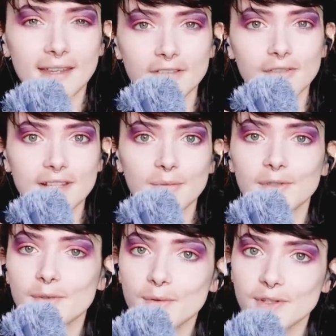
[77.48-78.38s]
history that
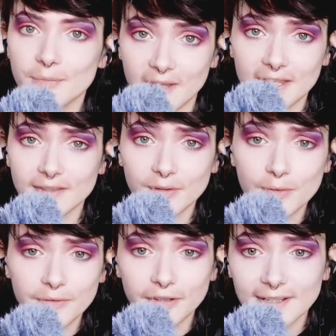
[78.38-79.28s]
was taught to me in
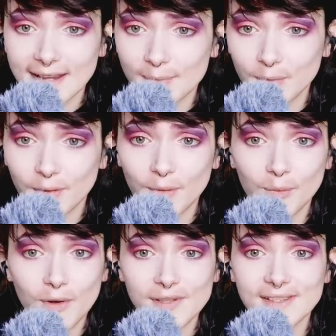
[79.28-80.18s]
school, for example,
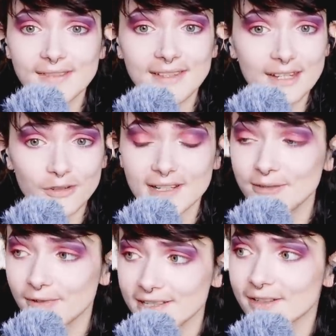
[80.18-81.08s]
was
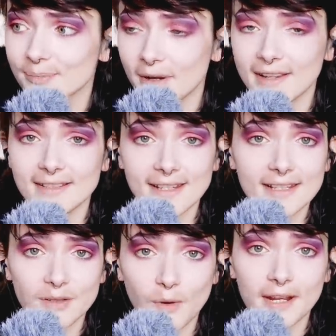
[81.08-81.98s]
literally written by
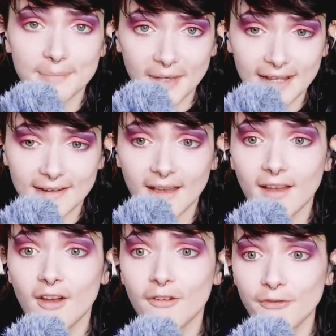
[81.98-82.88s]
cis white men
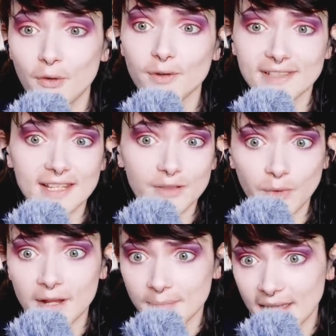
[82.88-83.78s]
for cis
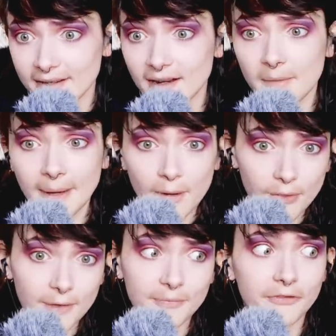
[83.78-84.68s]
white men
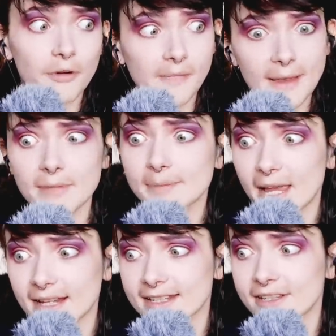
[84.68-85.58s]
about them from their
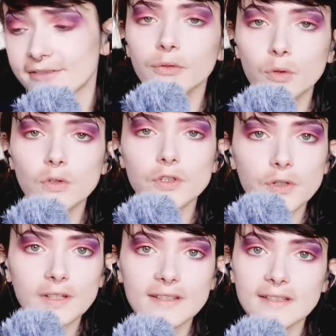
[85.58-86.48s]
perspective. Of course,
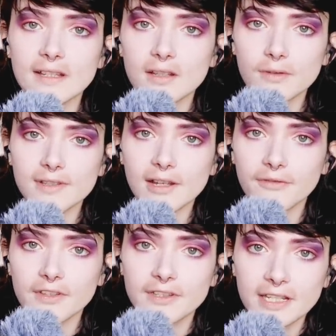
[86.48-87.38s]
you consider
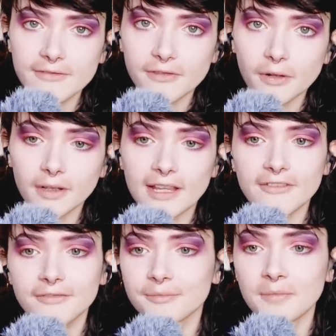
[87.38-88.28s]
yourself the default
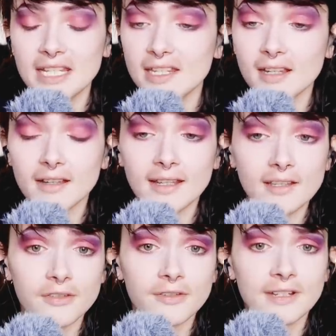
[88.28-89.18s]
if media,
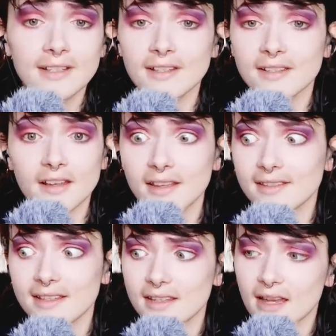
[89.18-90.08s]
history,
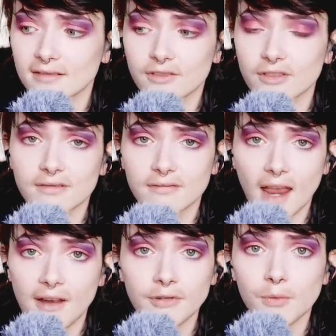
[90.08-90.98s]
society, and just
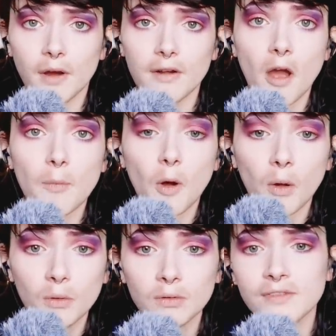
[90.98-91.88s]
everyone
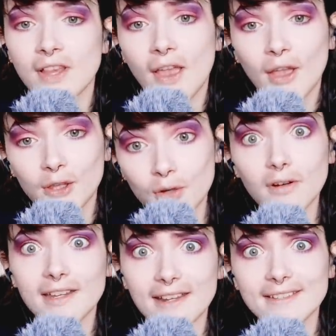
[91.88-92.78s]
upholds
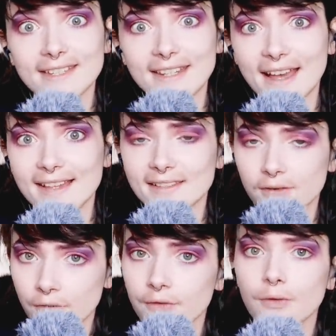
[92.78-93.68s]
your identity
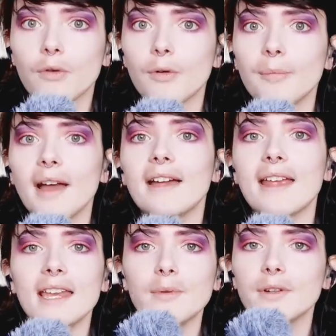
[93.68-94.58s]
as the norm and
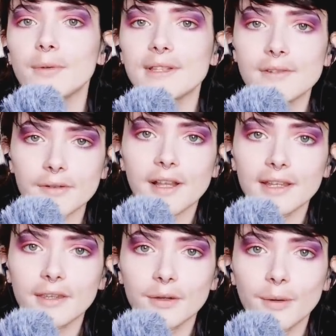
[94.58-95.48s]
anyone who is not
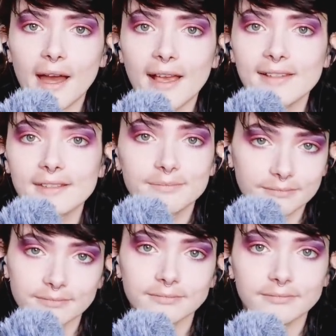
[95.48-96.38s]
like you as,
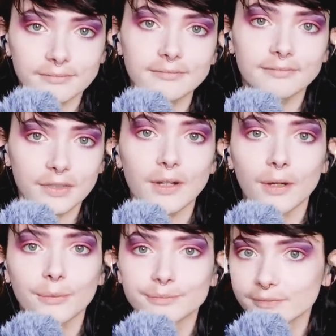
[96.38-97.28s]
you
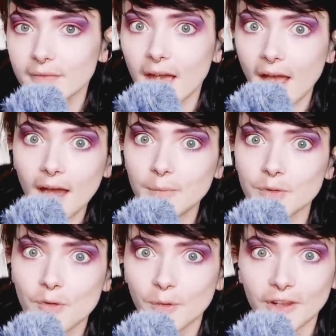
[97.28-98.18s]
know,
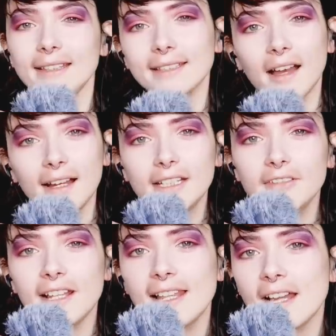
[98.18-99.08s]
abnormal. It's kind
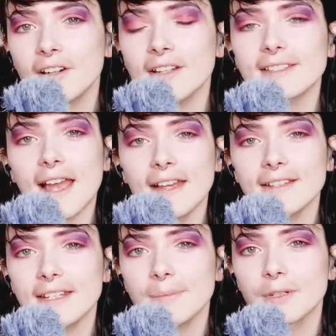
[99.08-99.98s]
of hilarious
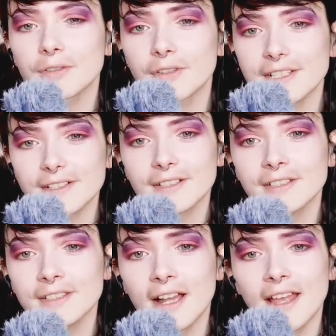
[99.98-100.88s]
and
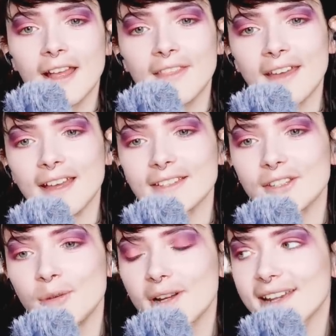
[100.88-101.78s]
hypocritical
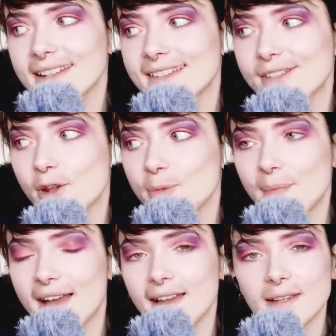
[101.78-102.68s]
that you are getting so
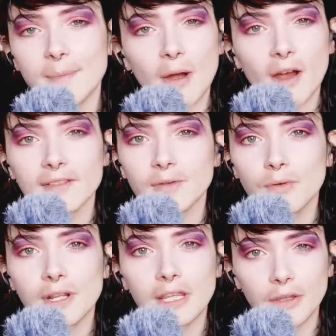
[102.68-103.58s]
mad about us
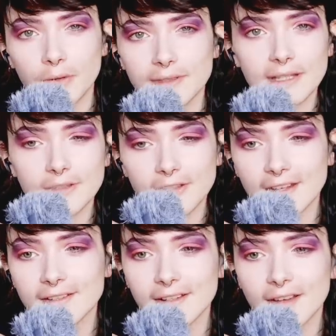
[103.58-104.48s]
calling you
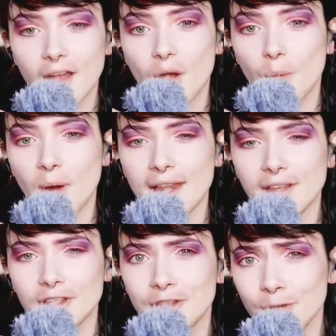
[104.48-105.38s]
cisgender
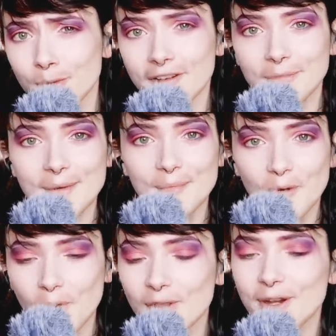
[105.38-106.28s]
when you have been
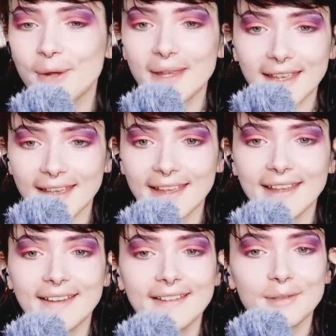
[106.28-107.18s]
more than
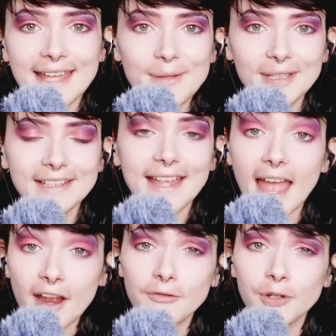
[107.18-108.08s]
okay labeling
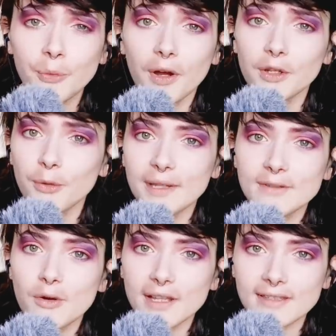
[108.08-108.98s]
everyone who is
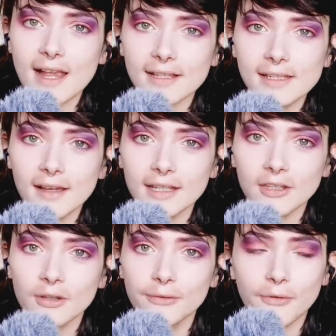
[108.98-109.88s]
not exactly like
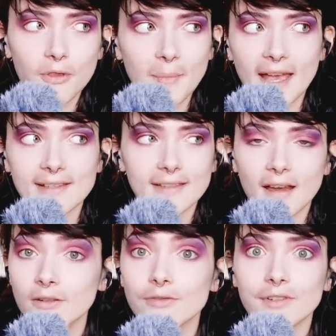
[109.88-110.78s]
you for the past
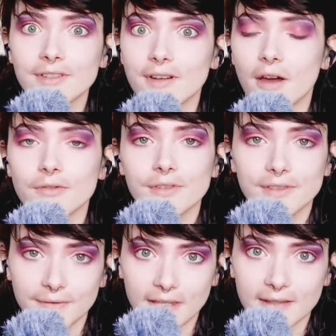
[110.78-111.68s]
hundreds and
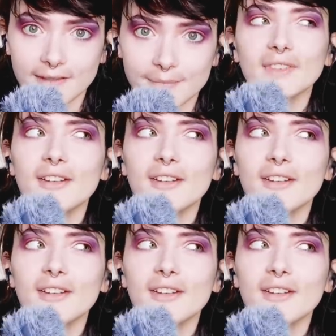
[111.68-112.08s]
hundreds of years.